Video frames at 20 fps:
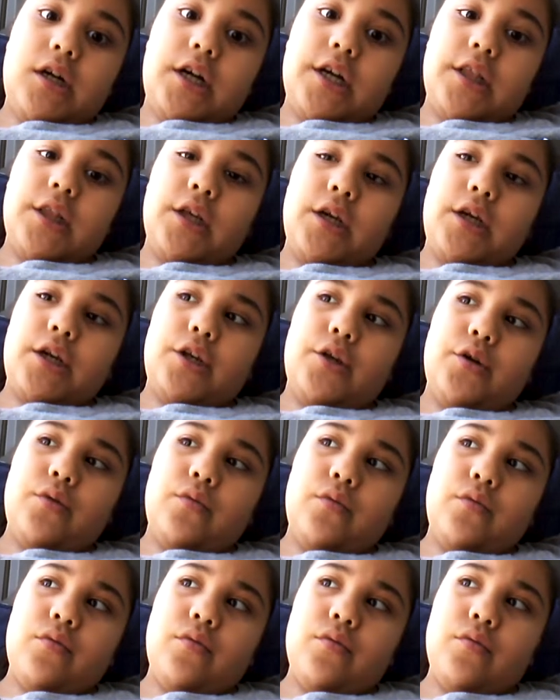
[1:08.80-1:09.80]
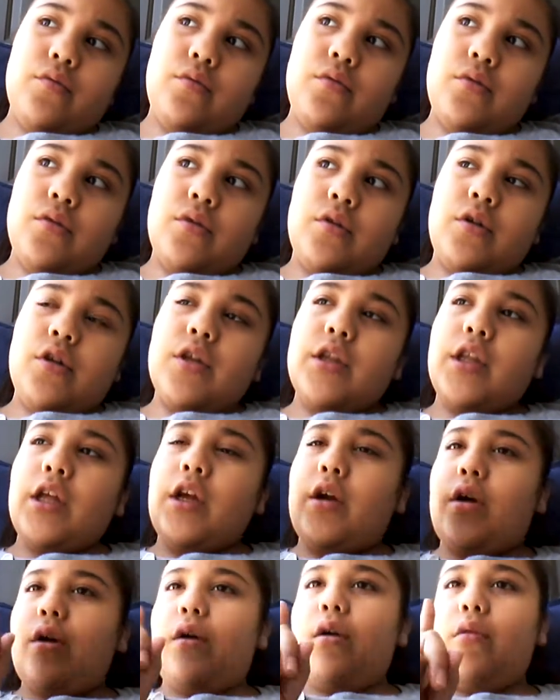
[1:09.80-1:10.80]
I think I do. I
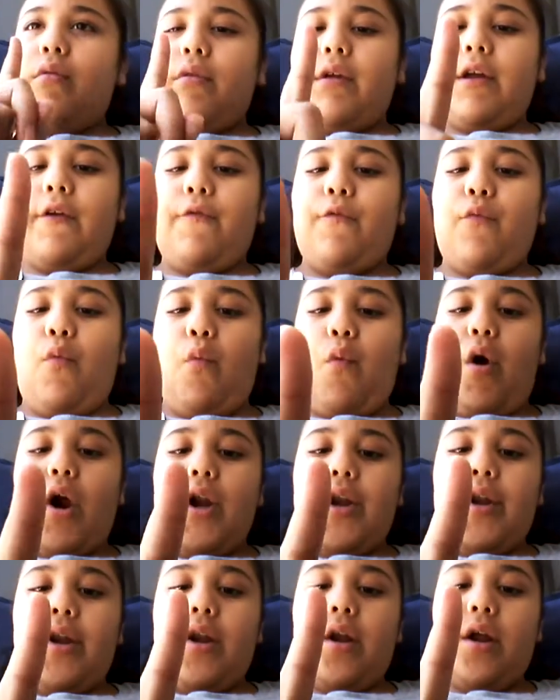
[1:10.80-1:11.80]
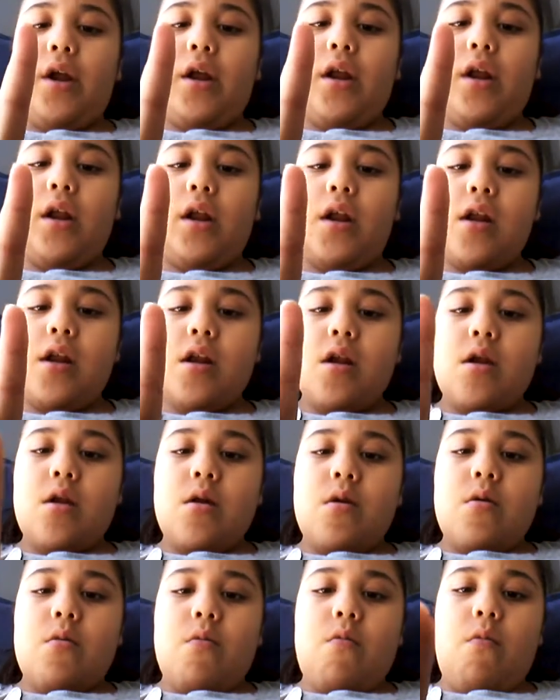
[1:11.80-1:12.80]
think I only have one,
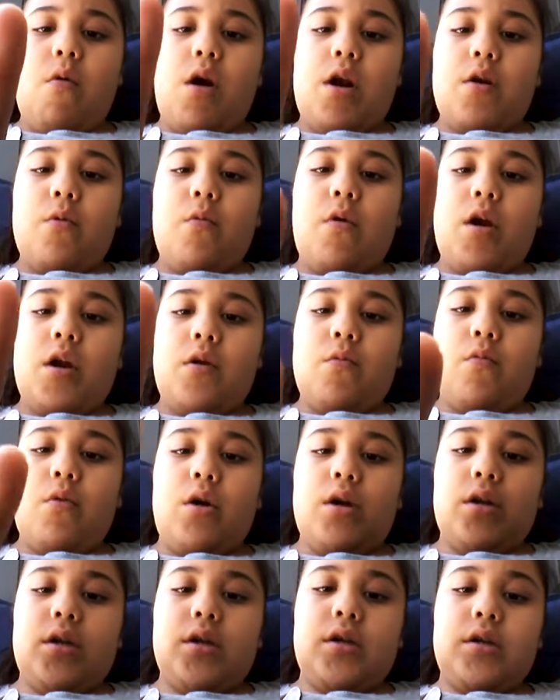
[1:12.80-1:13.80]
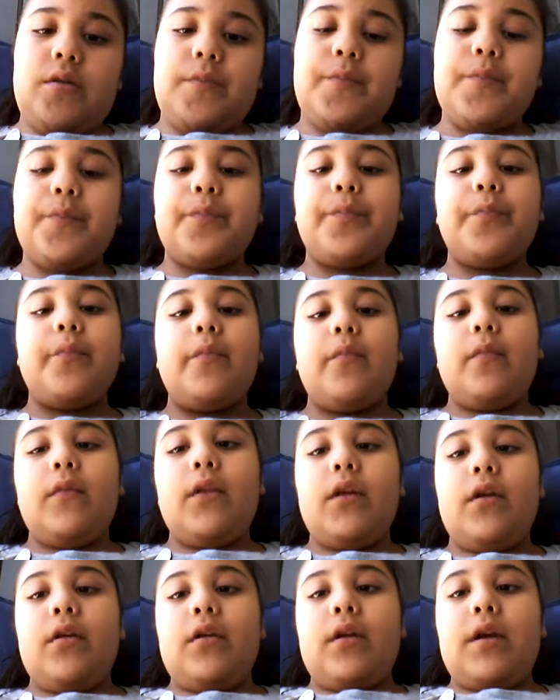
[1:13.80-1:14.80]
one, one, one.
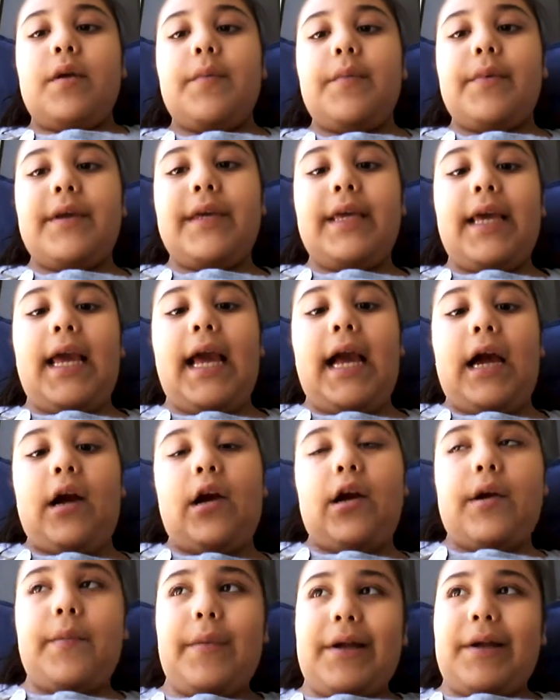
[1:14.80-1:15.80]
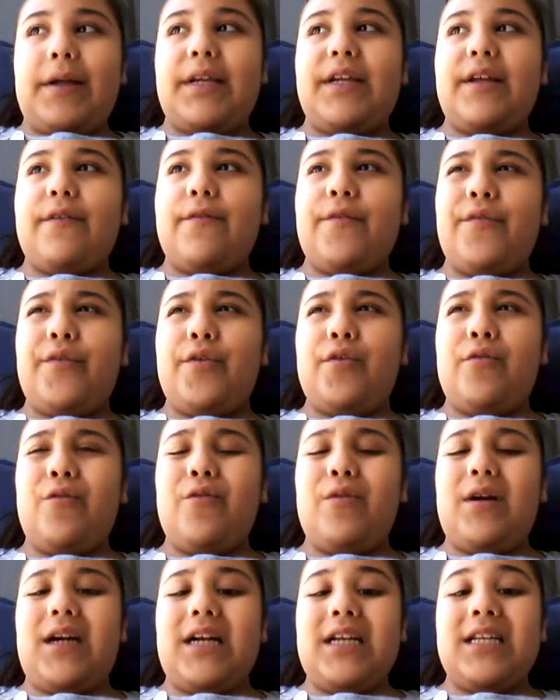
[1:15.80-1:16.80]
But yeah, I might give
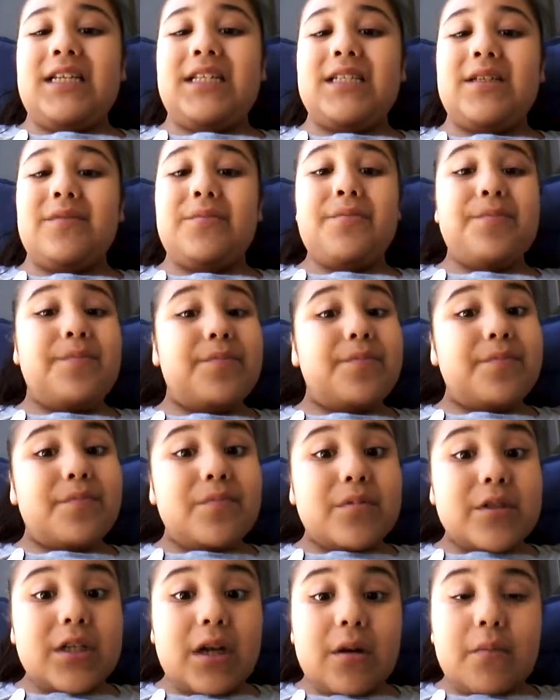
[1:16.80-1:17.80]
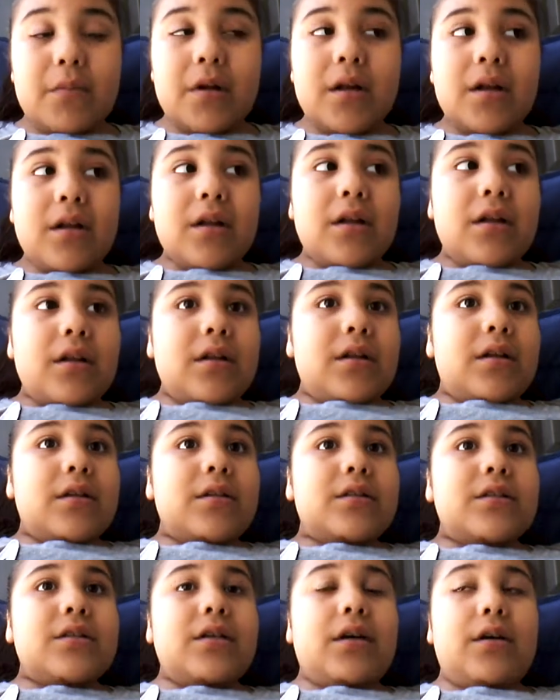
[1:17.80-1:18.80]
you guys some, some,
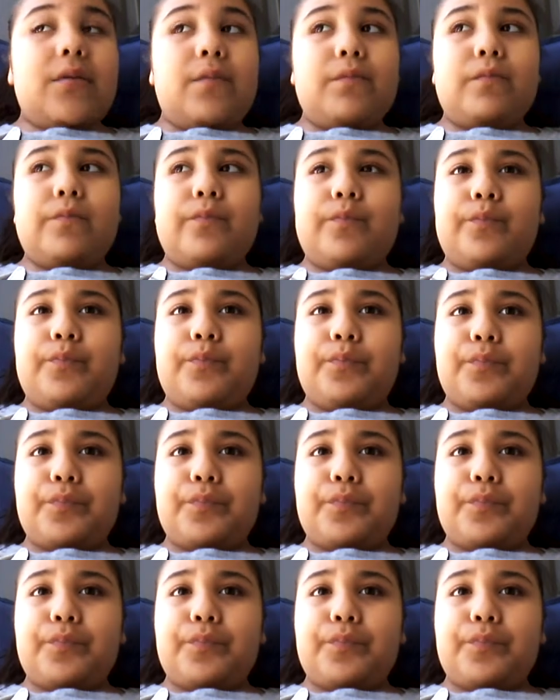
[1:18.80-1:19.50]
some